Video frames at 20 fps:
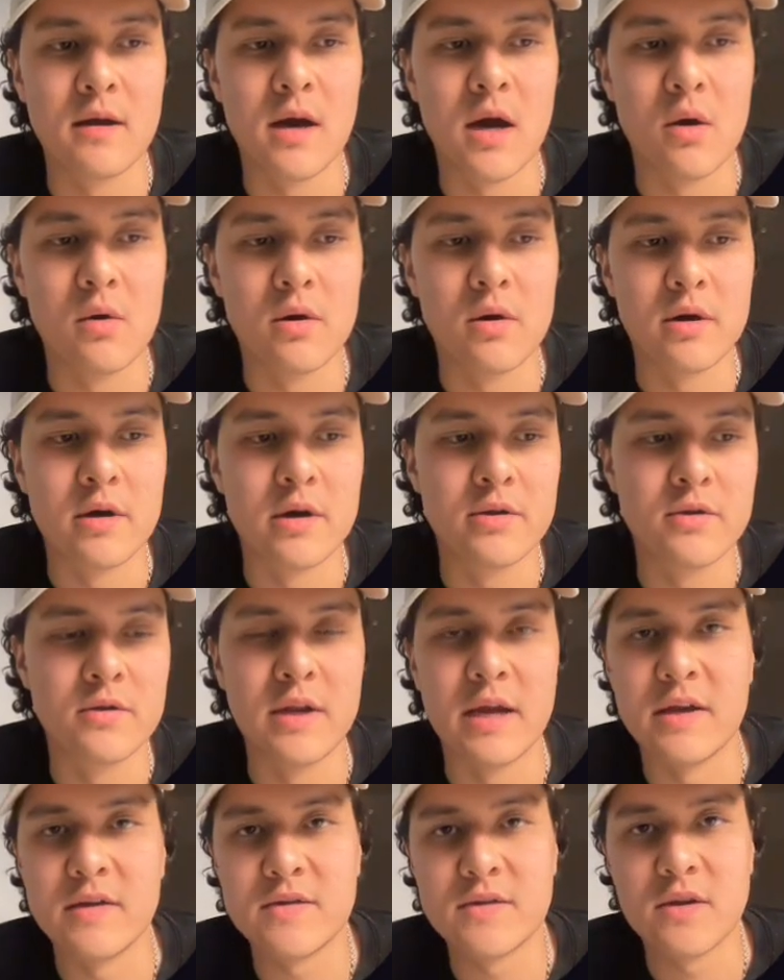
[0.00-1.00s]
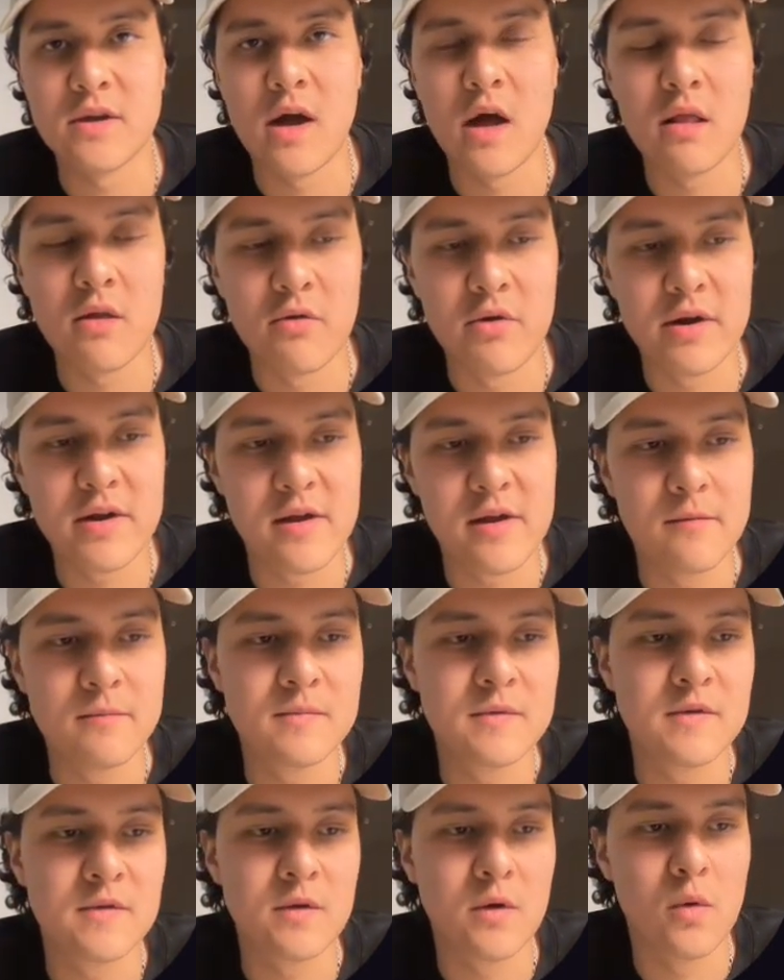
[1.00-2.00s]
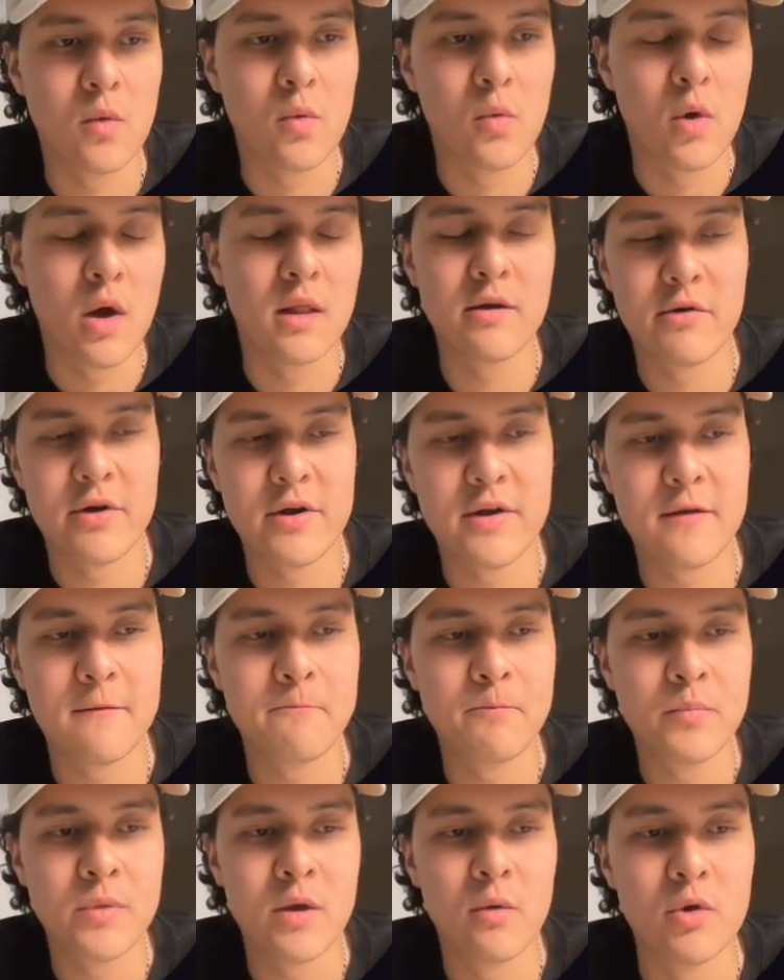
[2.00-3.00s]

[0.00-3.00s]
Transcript: our today's algorithm,